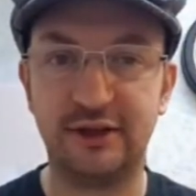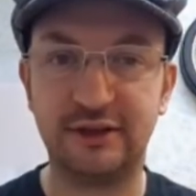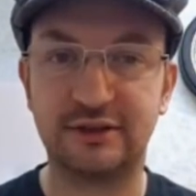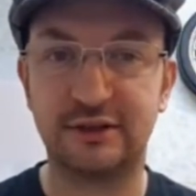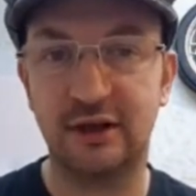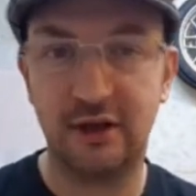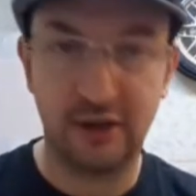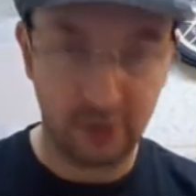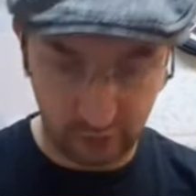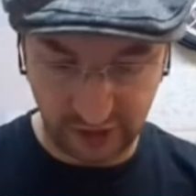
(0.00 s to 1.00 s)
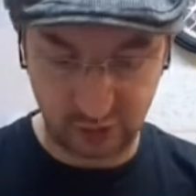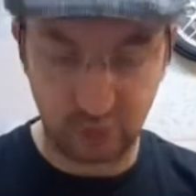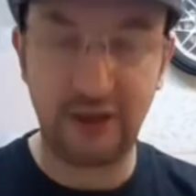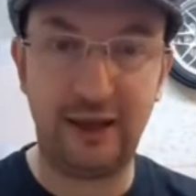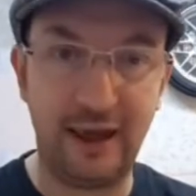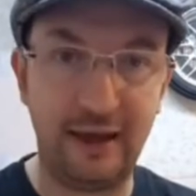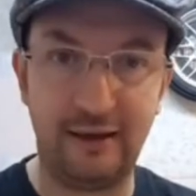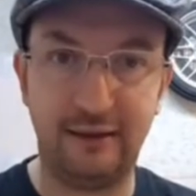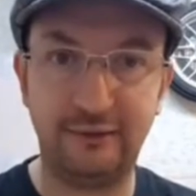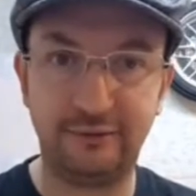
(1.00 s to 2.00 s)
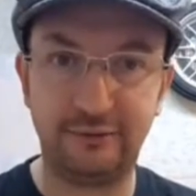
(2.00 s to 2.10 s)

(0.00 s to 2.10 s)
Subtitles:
this, which we love.